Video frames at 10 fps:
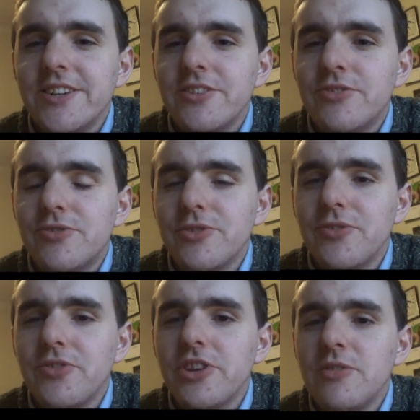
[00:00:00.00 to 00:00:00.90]

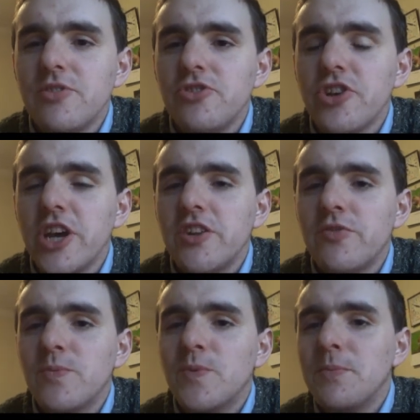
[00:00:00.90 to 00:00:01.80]
truth seems to change
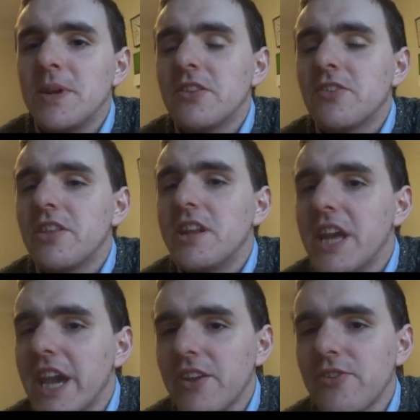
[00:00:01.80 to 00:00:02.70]
from one minute to the
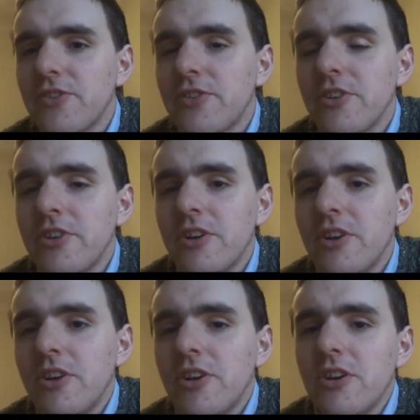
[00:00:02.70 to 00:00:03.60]
next.
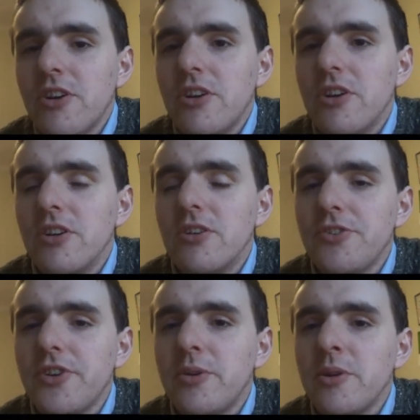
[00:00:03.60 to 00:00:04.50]
And
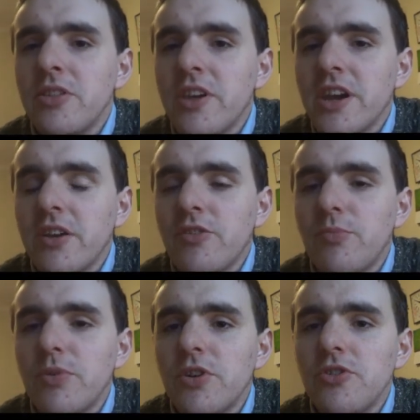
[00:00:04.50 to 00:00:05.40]
not only that,
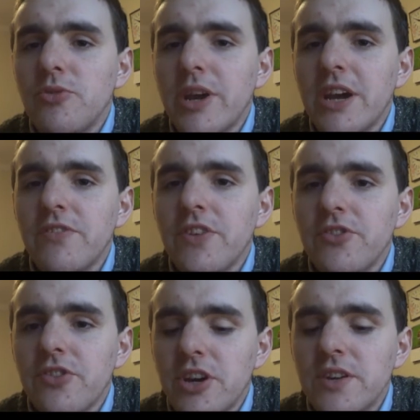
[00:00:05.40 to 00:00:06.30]
but you have
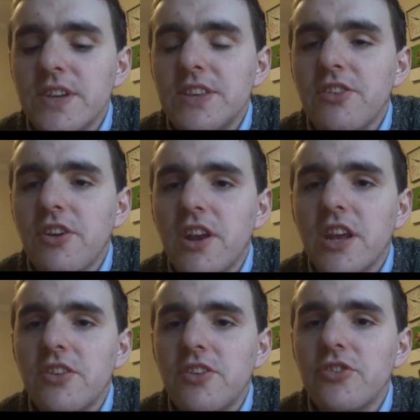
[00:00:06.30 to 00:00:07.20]
this kind of
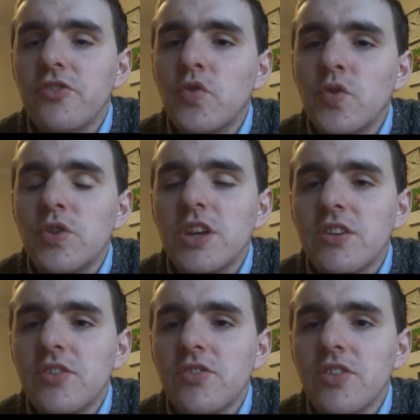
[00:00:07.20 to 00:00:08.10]
interconnectedness of all
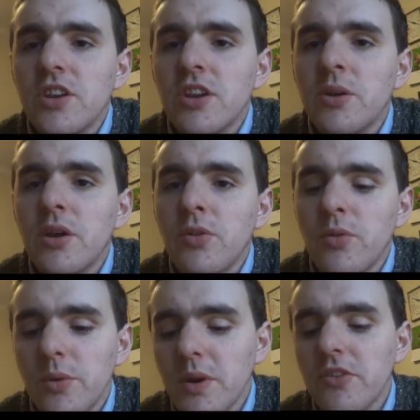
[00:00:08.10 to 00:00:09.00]
things thing going
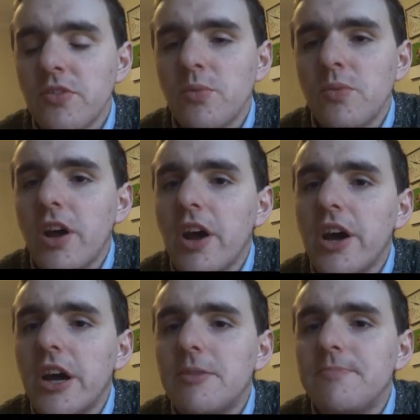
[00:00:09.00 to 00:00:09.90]
through it.
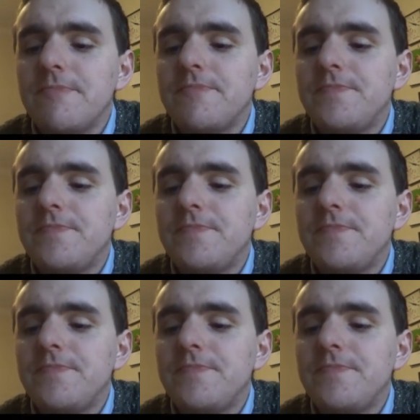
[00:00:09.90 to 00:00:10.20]
Um,